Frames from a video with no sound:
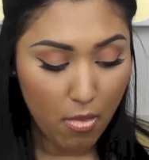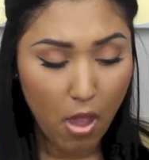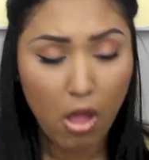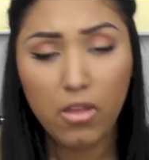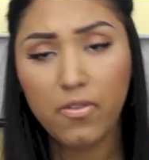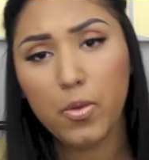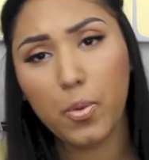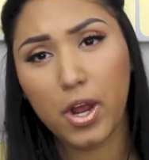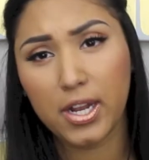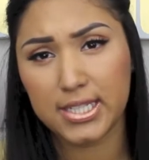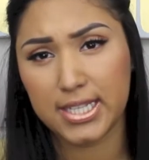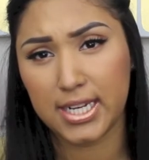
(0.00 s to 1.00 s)
all of the
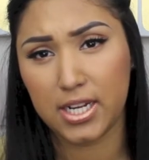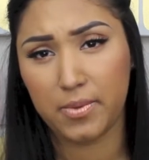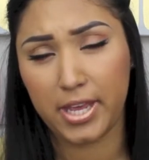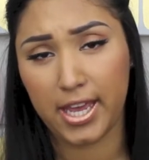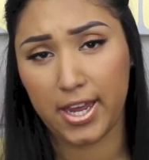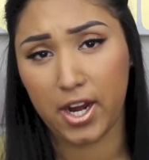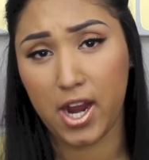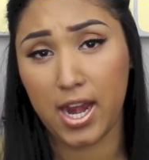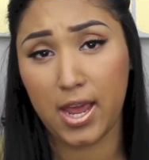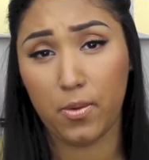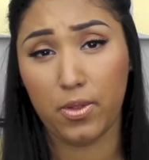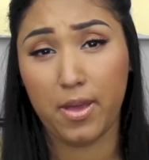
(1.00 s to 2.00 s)
products I need in my hair
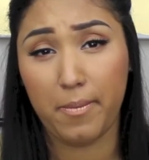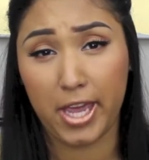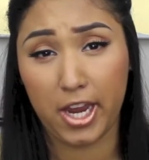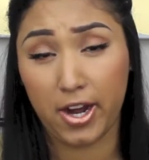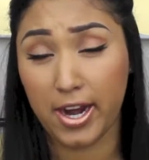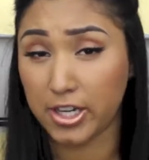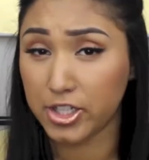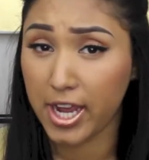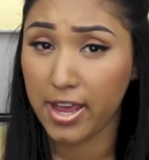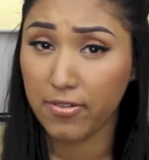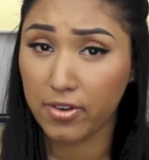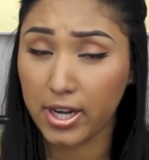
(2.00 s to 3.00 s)
and I will let my hair air
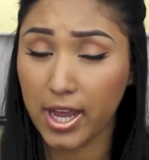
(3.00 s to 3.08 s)
dry every